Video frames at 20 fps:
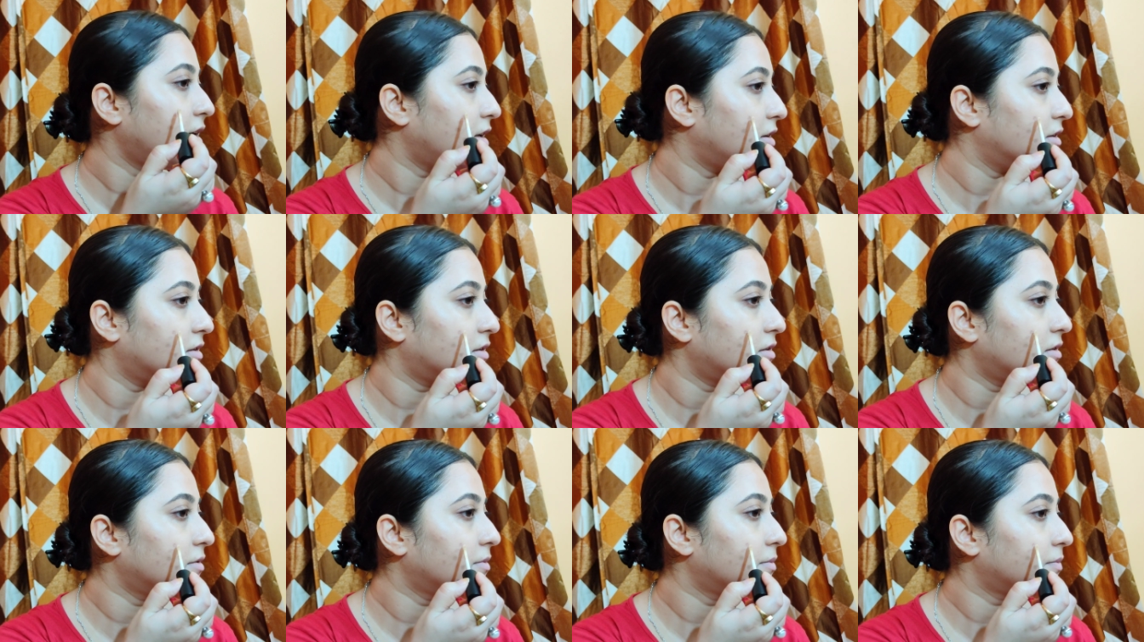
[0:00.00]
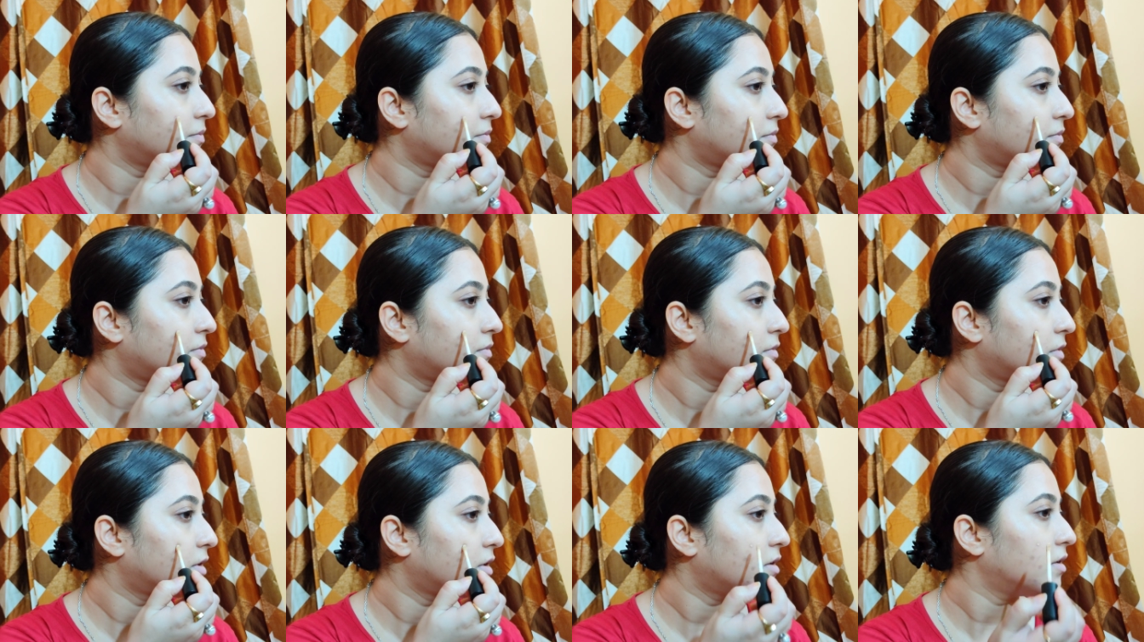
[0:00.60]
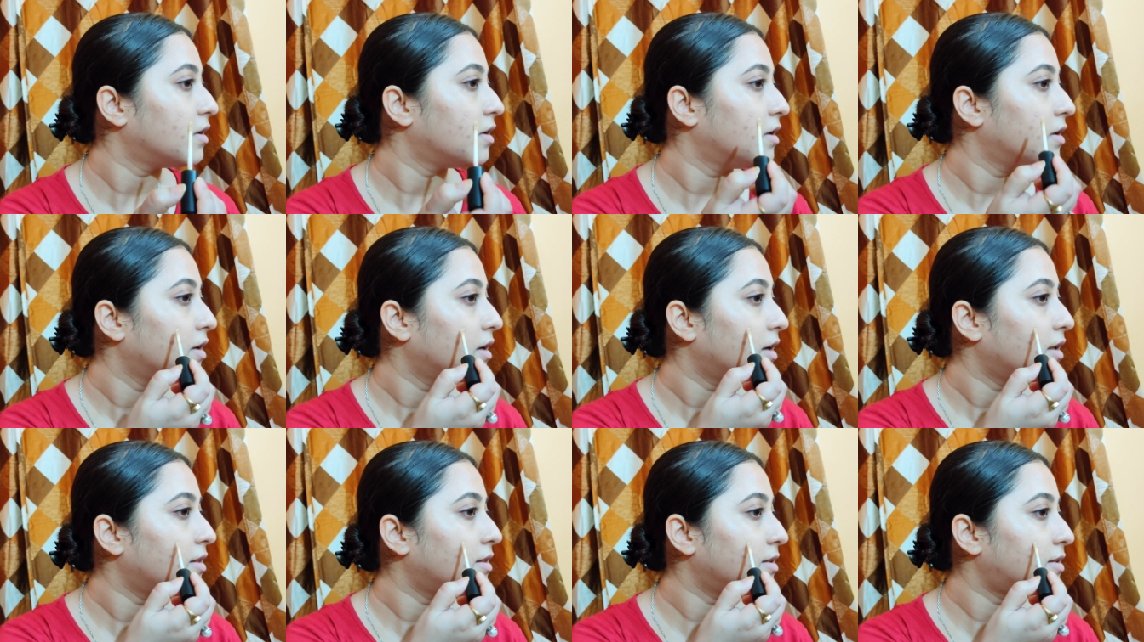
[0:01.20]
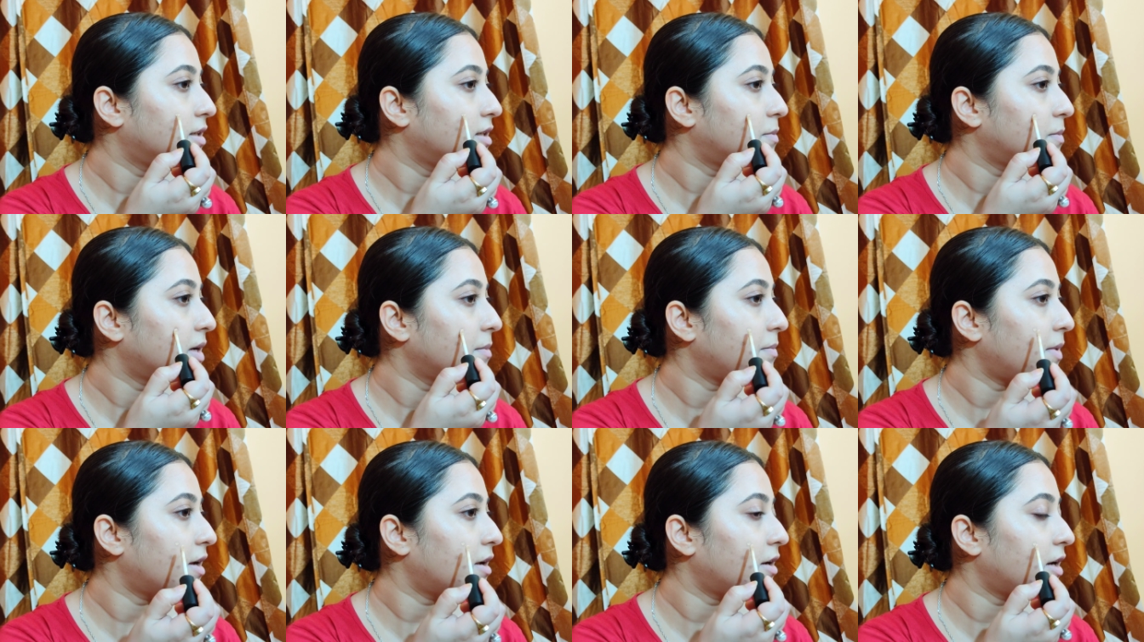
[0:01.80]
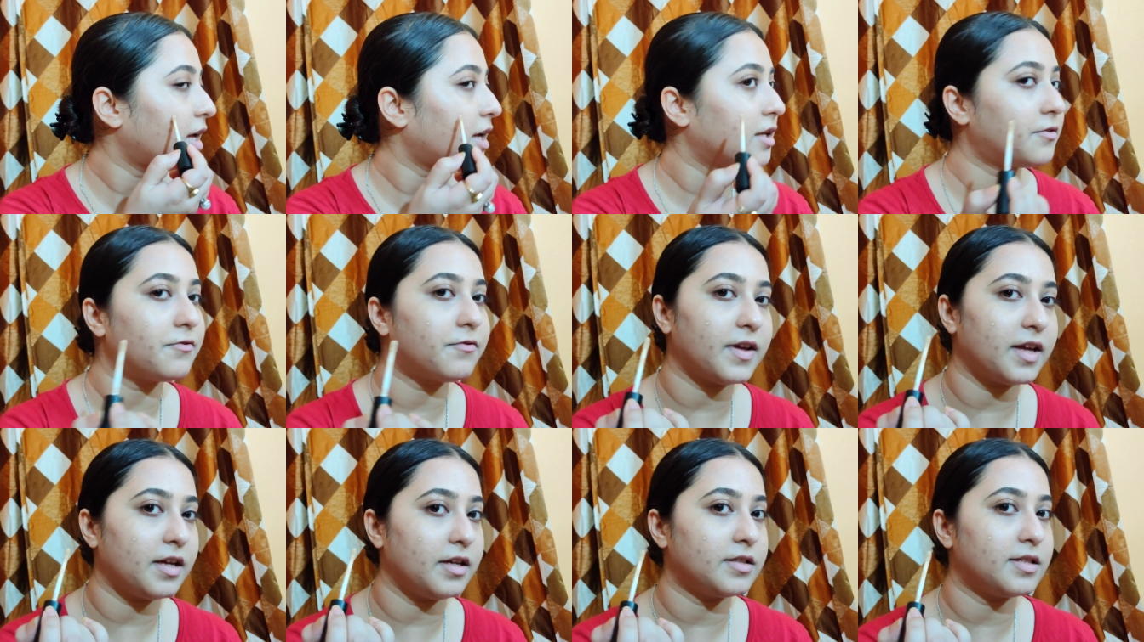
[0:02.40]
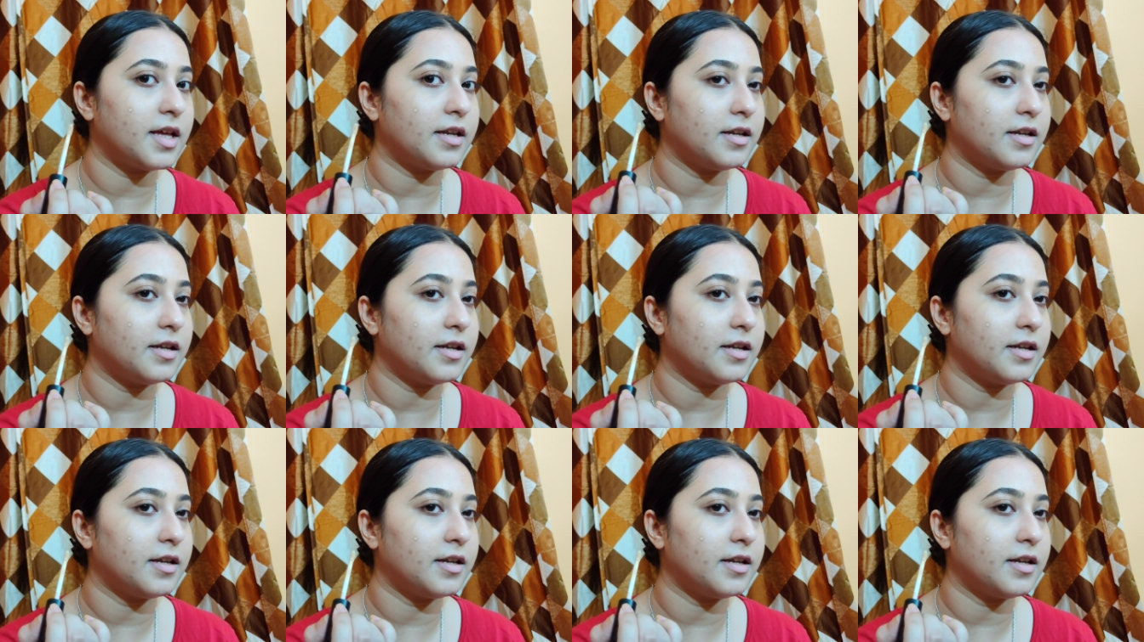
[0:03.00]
here. And this is my bare naked face,